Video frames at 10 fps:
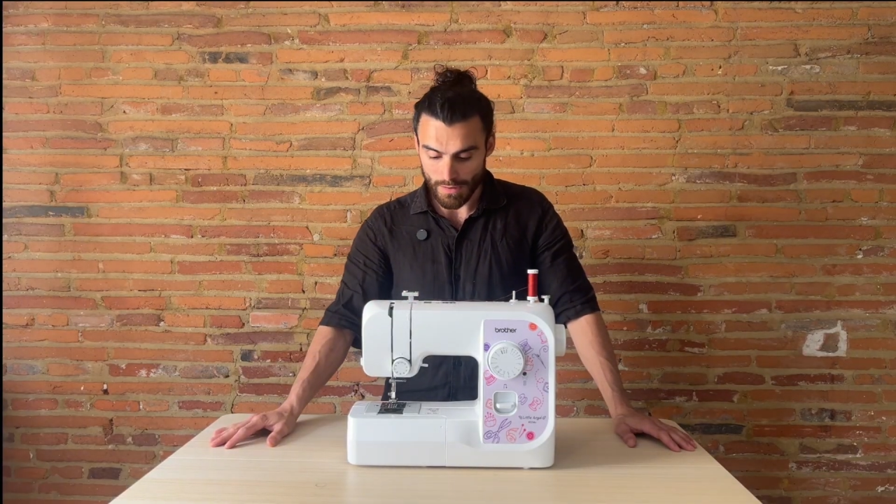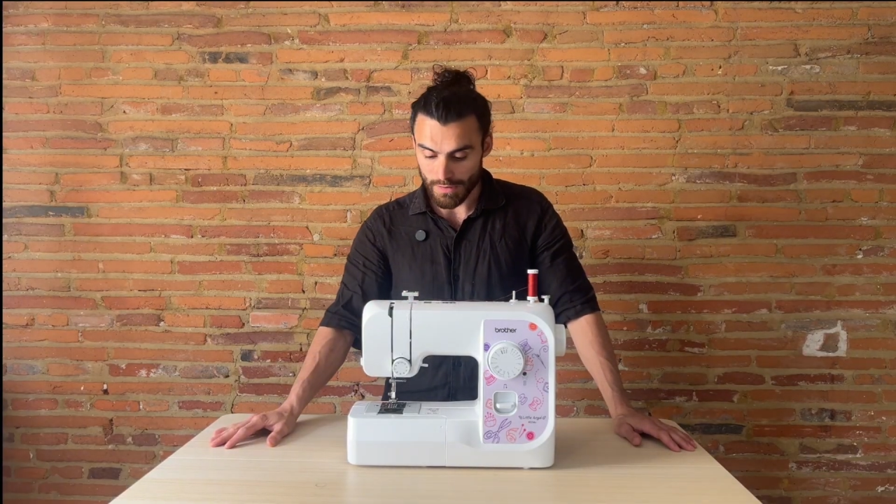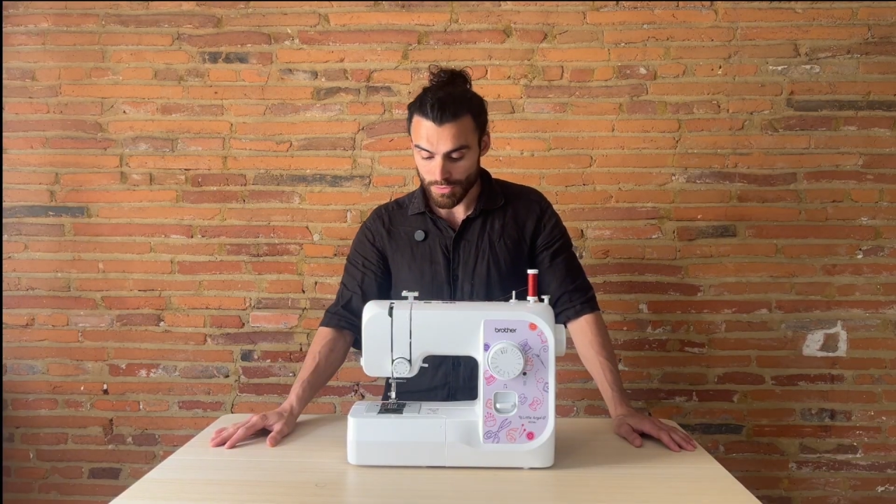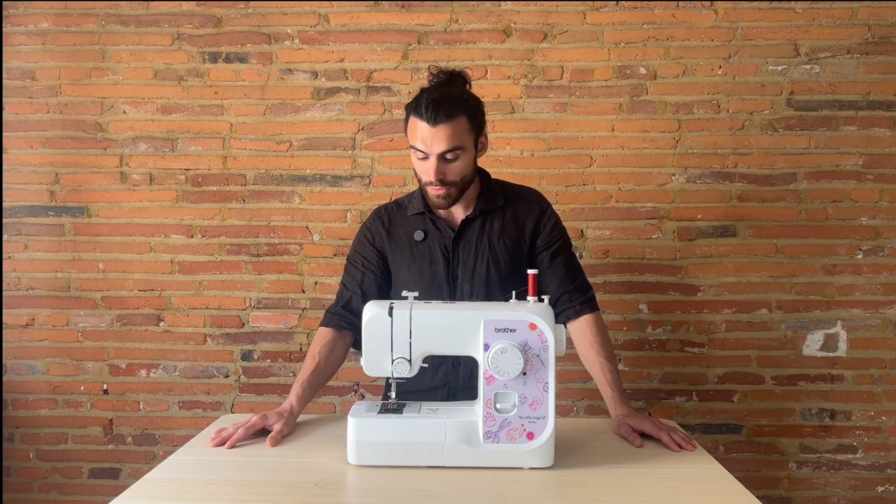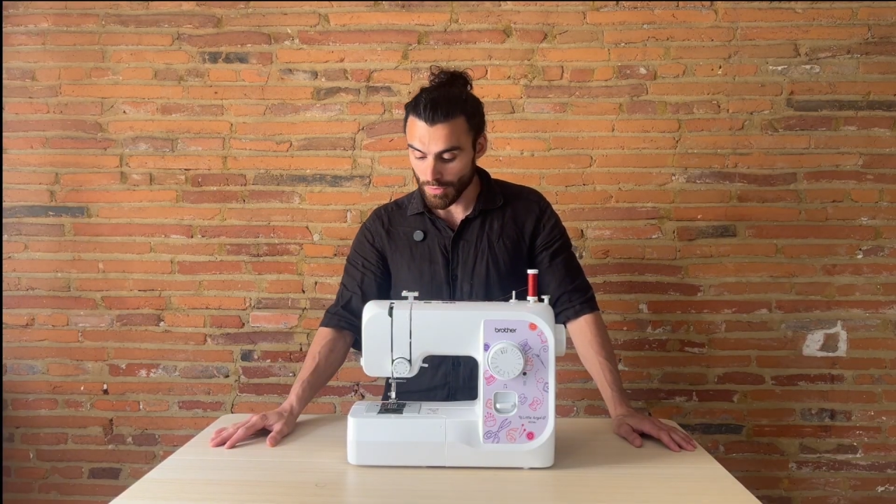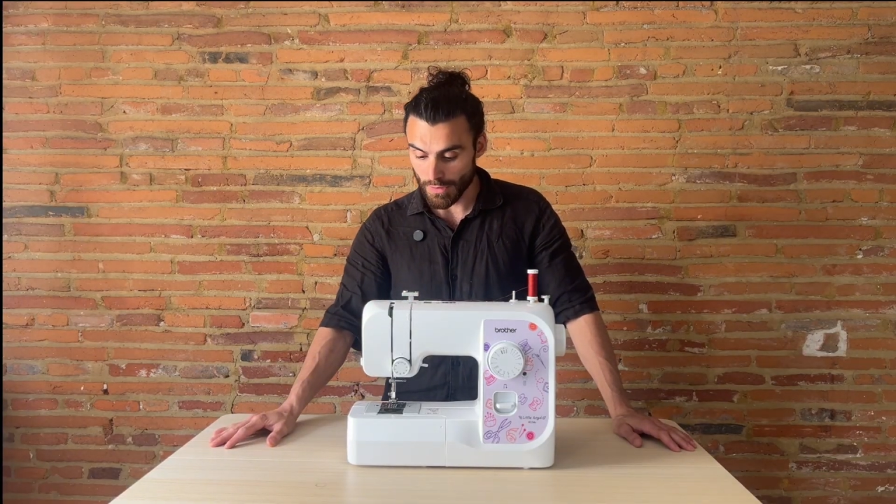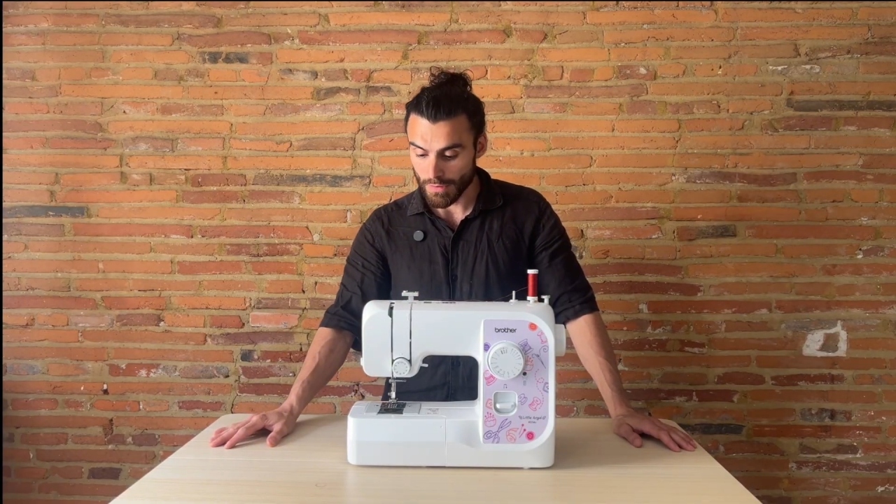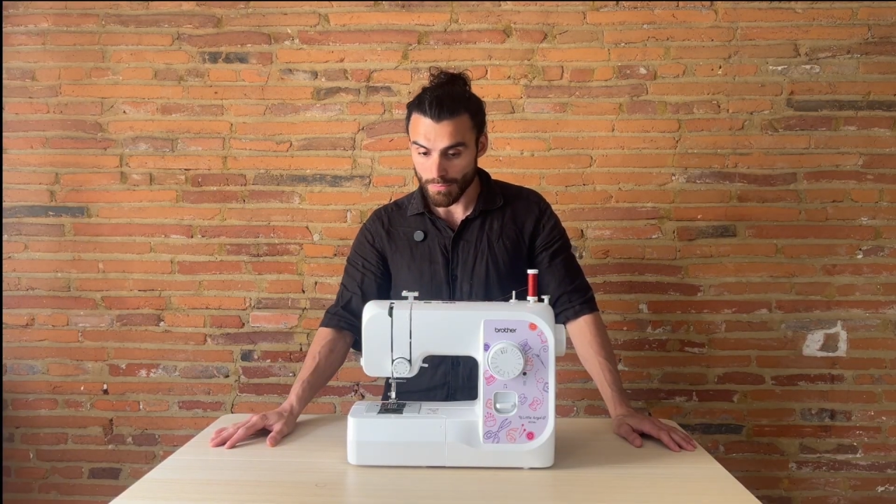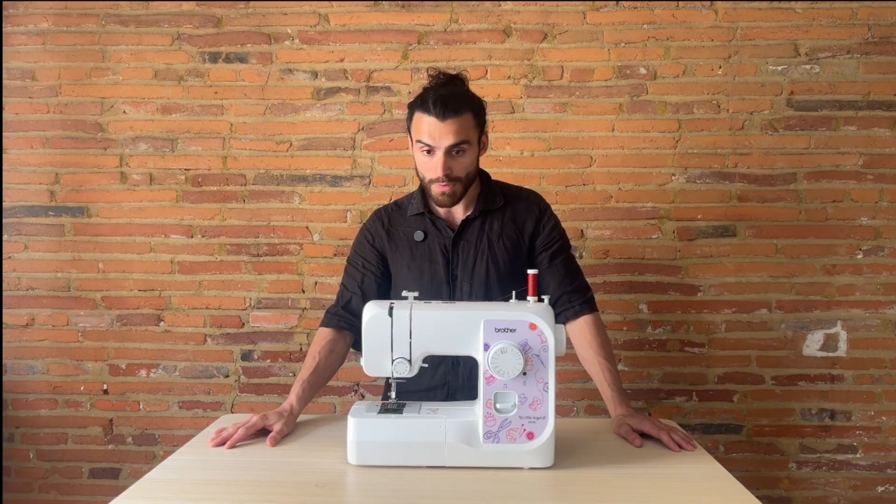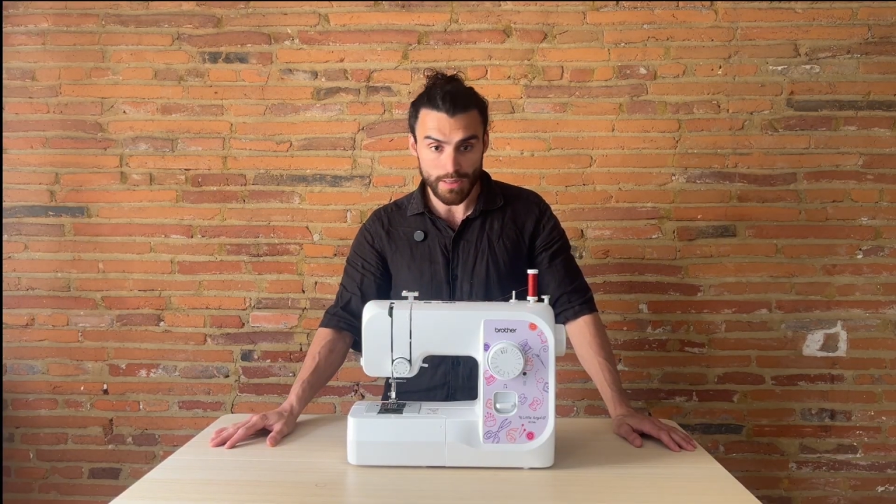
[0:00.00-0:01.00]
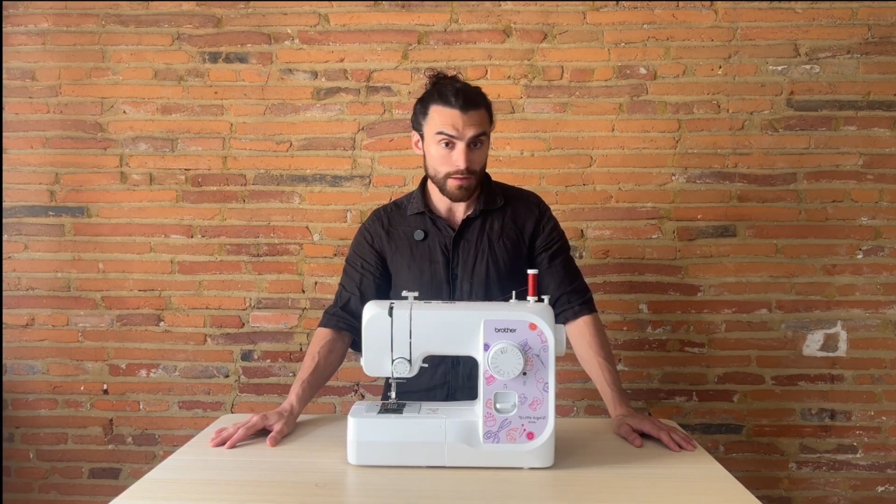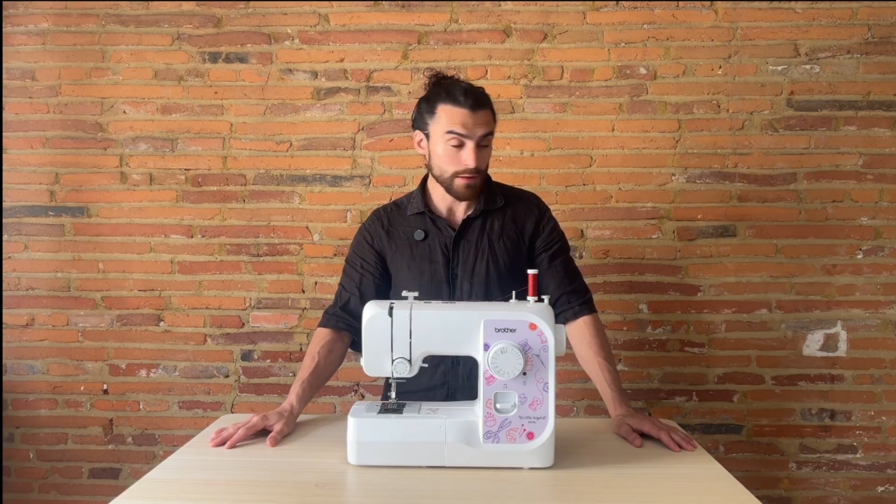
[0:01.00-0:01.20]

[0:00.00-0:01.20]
I enjoy making